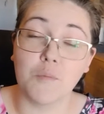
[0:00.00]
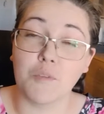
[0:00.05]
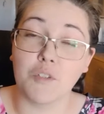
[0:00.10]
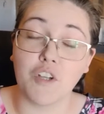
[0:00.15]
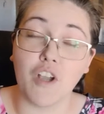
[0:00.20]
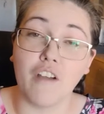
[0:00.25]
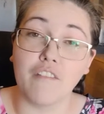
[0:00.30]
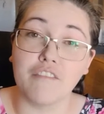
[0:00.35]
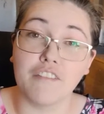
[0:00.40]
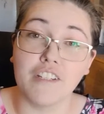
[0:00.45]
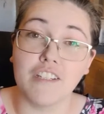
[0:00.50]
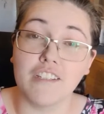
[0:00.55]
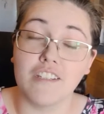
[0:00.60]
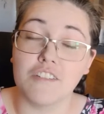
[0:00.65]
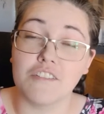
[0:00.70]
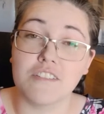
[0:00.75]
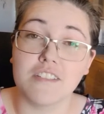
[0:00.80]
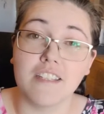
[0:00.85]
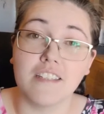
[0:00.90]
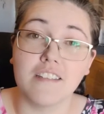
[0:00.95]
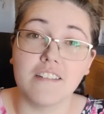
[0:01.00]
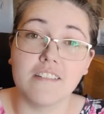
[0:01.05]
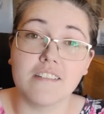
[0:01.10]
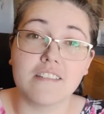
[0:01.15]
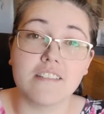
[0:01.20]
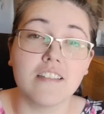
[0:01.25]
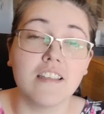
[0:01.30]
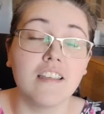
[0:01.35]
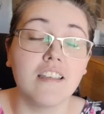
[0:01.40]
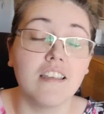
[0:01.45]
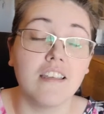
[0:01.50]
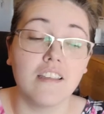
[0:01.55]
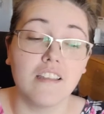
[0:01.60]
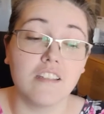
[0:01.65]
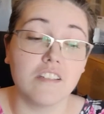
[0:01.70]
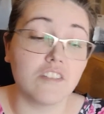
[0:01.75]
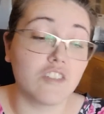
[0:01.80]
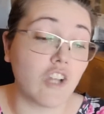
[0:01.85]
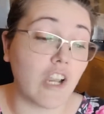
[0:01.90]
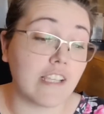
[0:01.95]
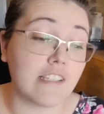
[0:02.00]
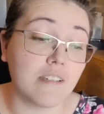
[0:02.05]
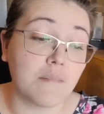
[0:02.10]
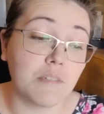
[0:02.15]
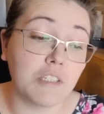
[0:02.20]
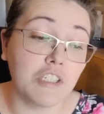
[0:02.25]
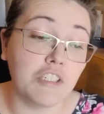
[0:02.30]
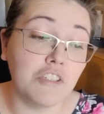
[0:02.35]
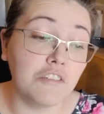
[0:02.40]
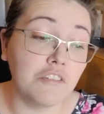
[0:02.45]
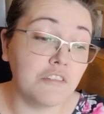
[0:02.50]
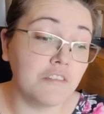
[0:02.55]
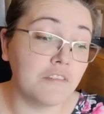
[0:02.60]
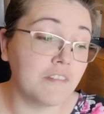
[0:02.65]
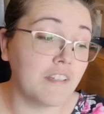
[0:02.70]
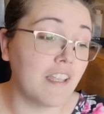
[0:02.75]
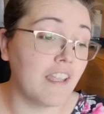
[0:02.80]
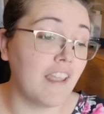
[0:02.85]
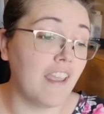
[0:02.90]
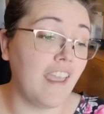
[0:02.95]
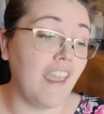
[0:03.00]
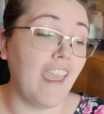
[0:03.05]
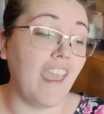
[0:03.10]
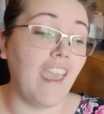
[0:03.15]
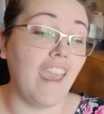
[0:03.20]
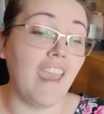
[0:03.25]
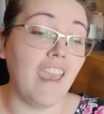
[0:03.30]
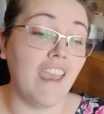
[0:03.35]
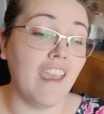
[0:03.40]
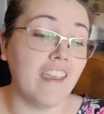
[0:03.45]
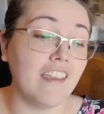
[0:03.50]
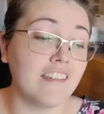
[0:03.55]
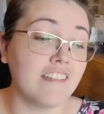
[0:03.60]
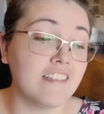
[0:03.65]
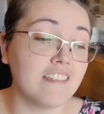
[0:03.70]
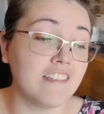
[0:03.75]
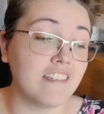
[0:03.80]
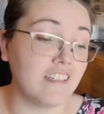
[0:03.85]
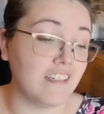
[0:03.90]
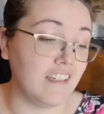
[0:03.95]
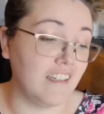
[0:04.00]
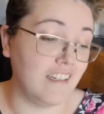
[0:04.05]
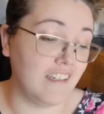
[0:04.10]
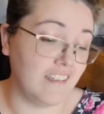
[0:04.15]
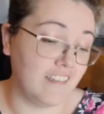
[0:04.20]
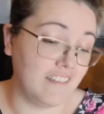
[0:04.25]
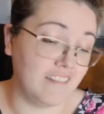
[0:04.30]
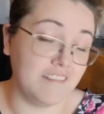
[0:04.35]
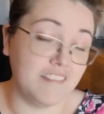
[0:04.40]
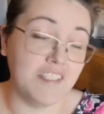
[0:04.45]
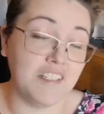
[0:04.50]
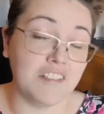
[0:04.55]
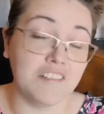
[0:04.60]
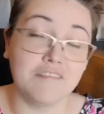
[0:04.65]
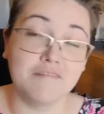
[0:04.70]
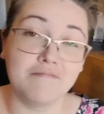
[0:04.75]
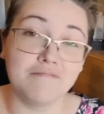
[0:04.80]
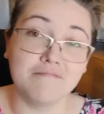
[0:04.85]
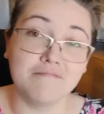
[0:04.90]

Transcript: more confident in your skills, try something new, and, you know,